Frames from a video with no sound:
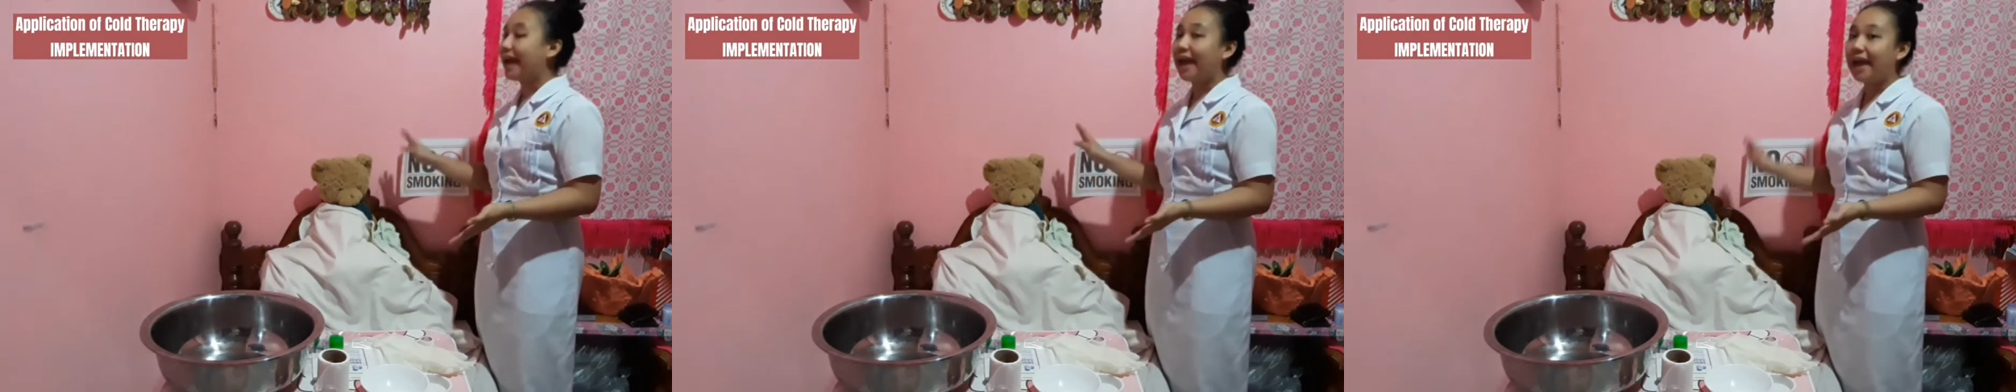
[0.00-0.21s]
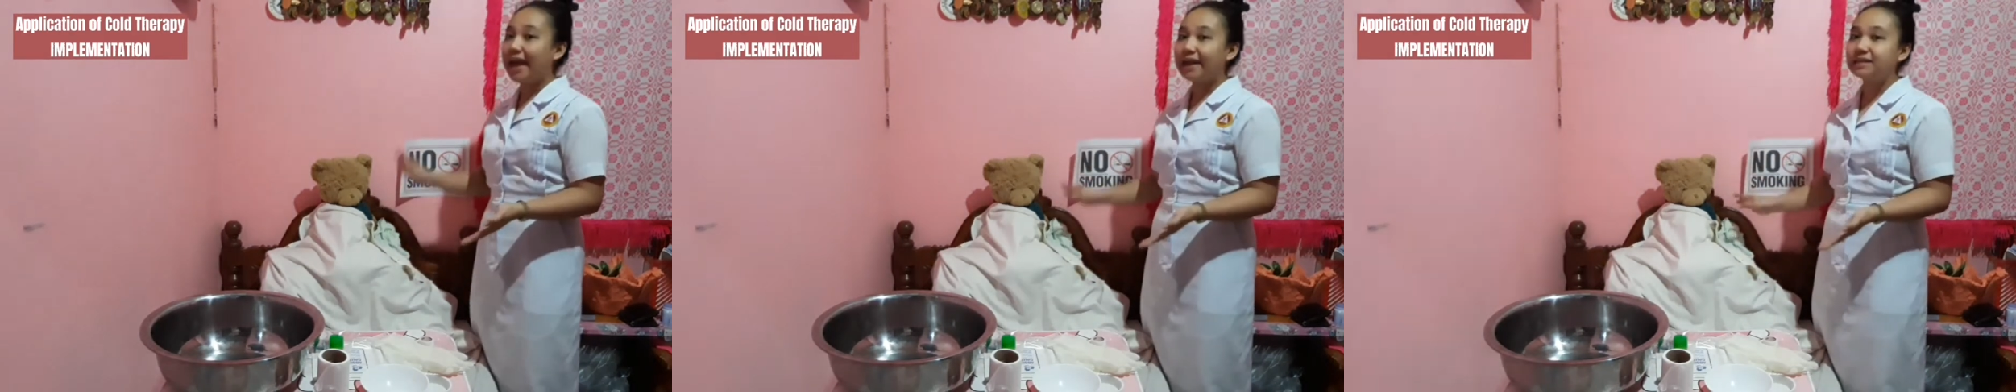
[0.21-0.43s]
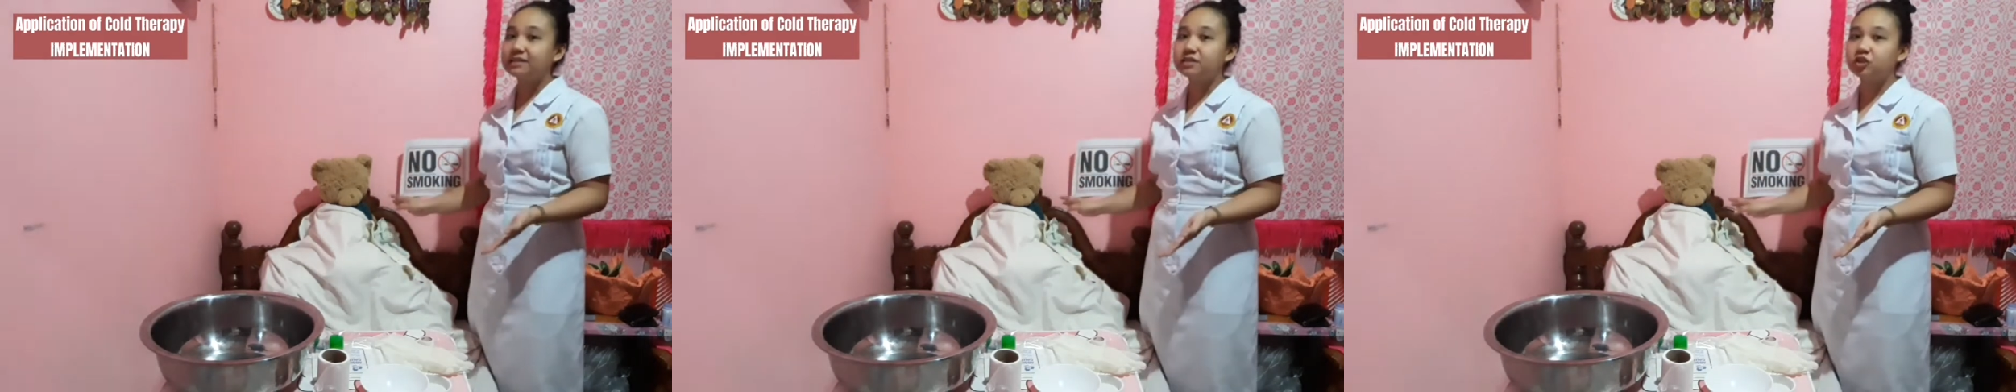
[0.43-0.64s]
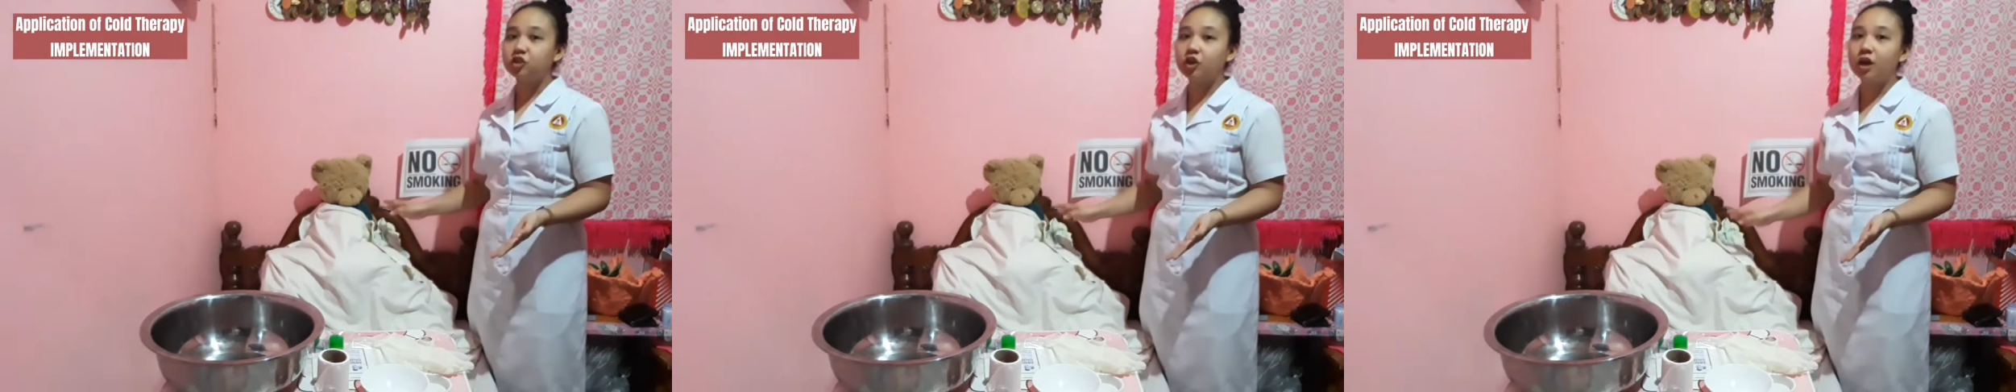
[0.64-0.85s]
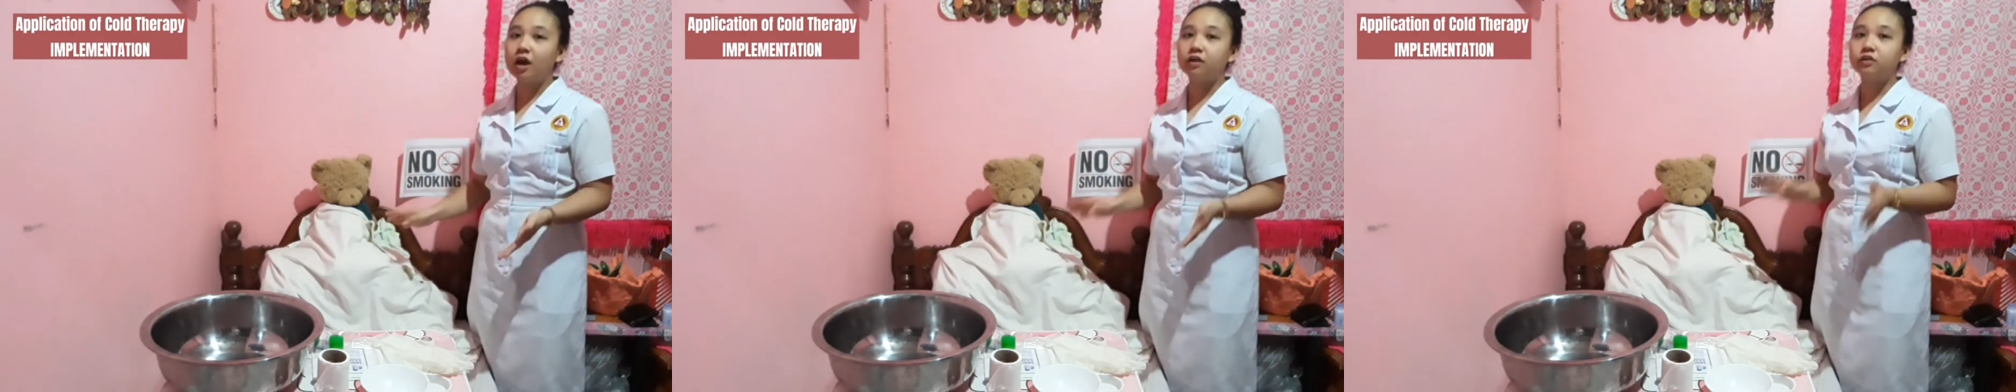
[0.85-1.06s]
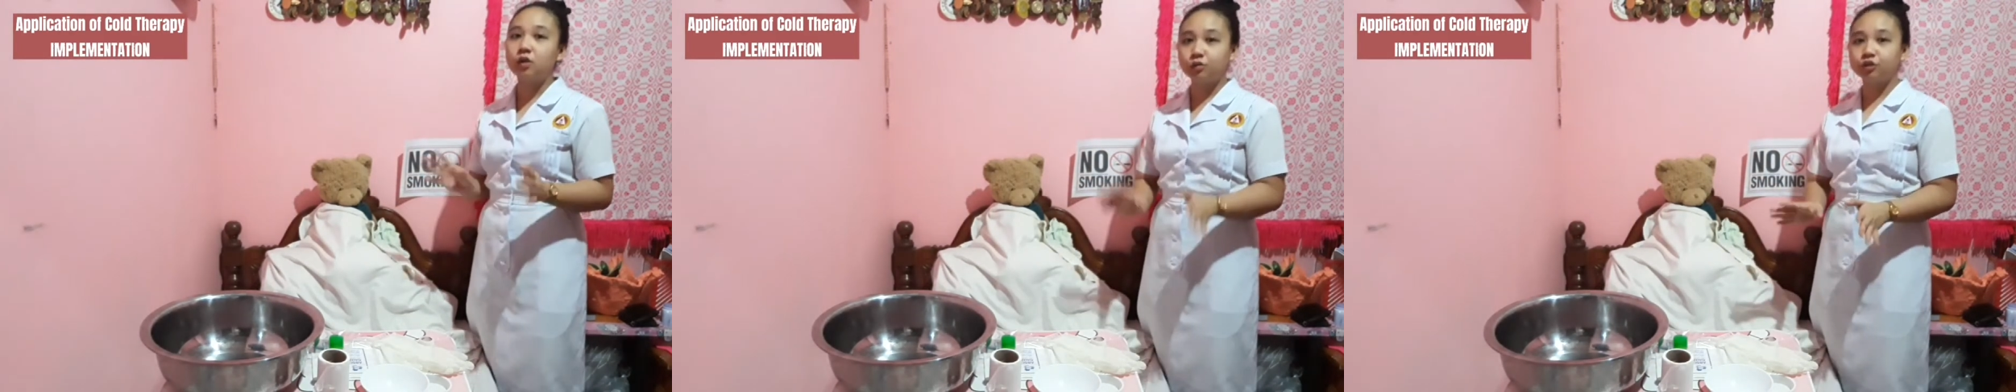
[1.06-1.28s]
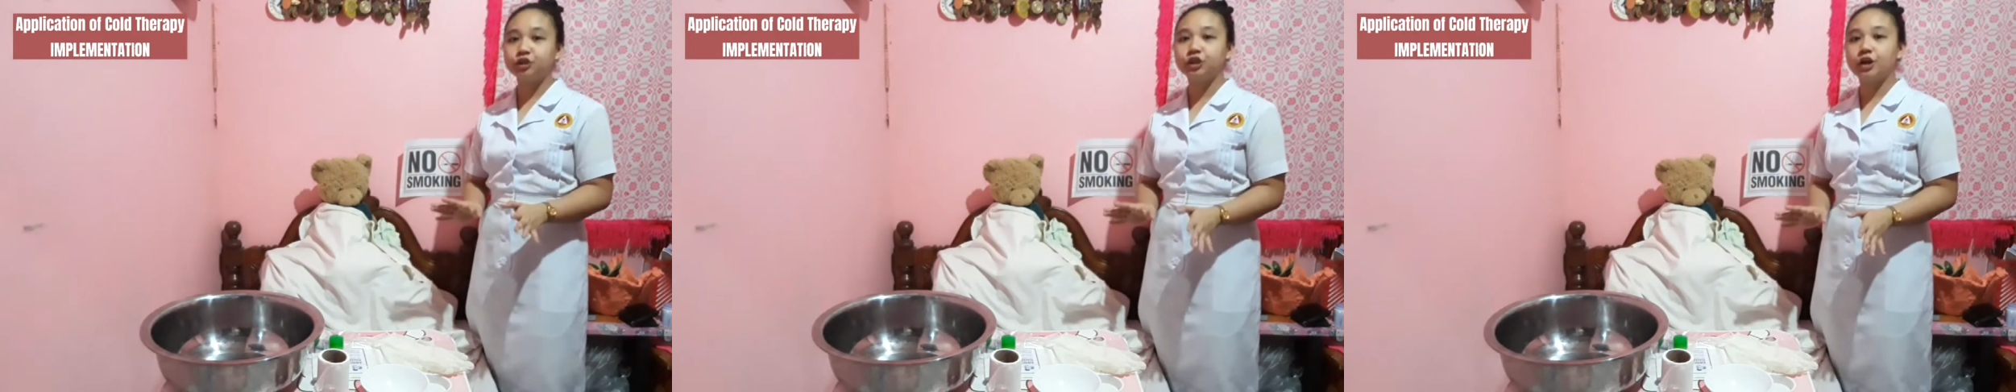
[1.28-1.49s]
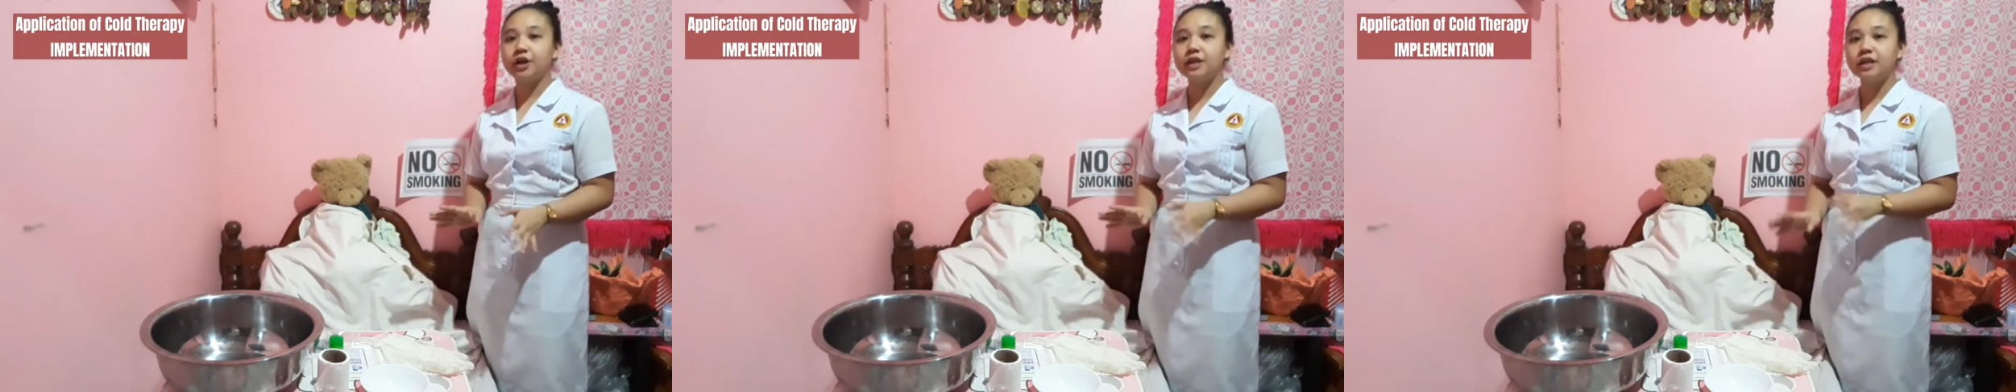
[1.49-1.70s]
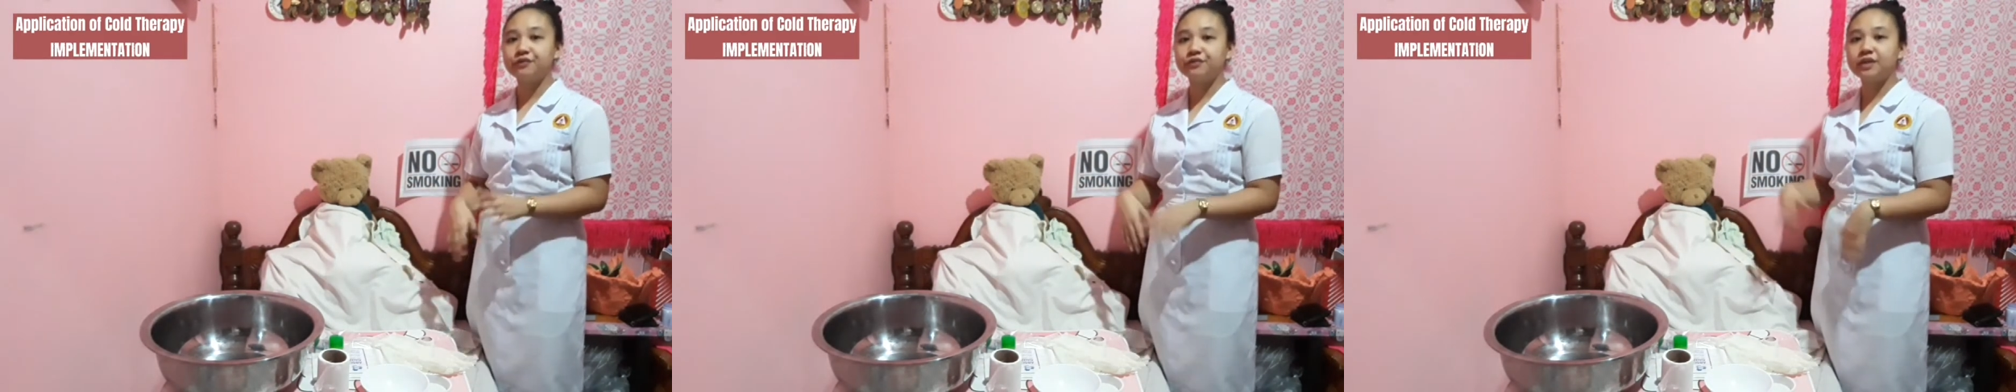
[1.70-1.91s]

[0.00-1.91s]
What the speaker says: extra caution if